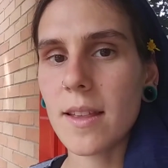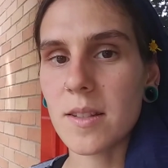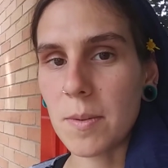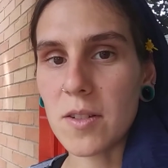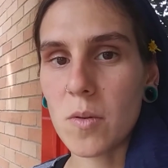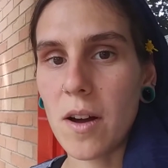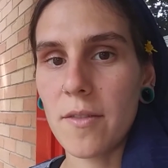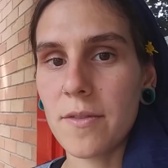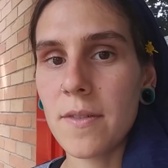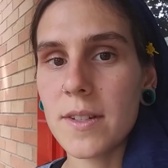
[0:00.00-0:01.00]
that's about
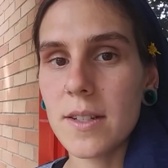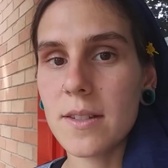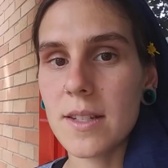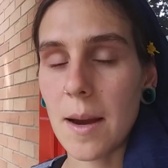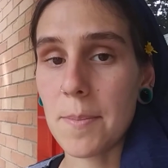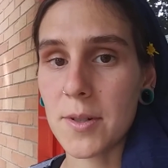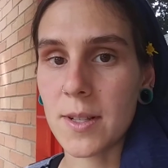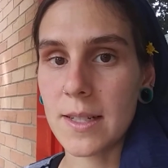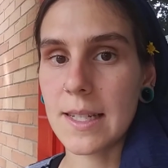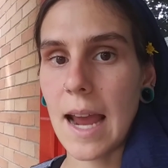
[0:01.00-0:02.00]
12
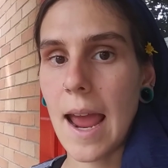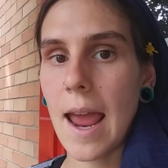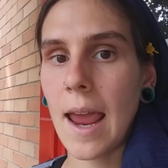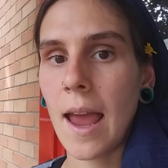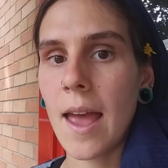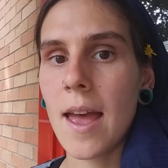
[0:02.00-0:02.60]
diapers a day.